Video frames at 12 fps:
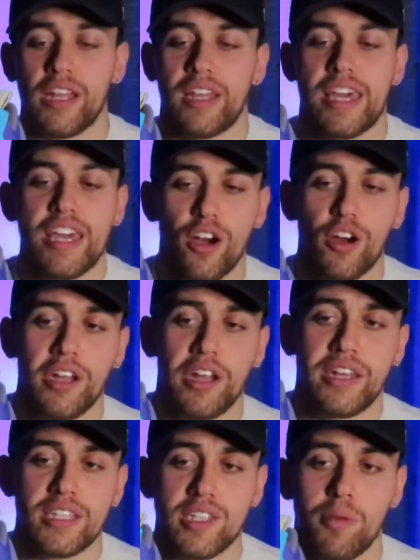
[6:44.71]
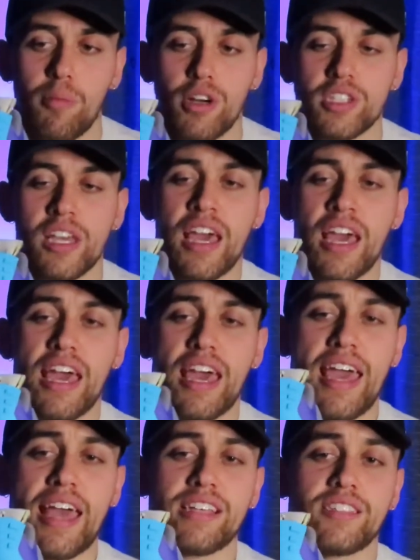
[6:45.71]
And here on the Desert Moss, it
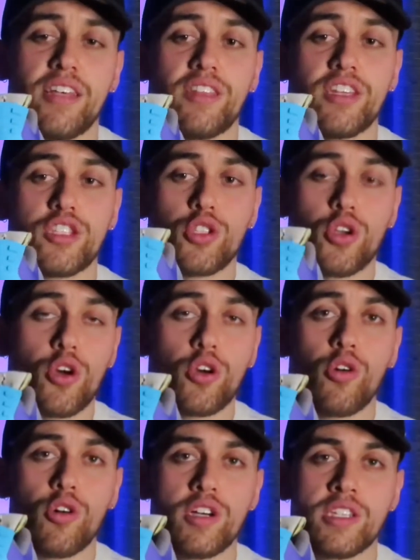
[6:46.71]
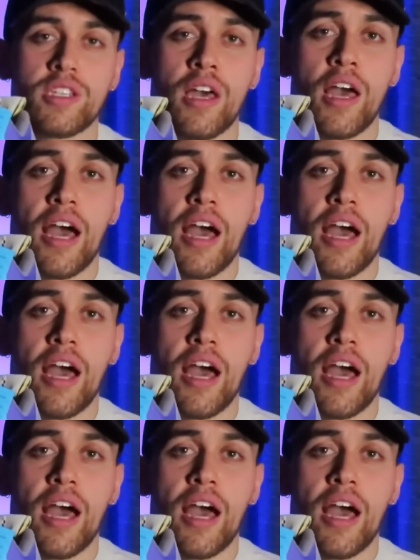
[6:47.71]
has the turquoise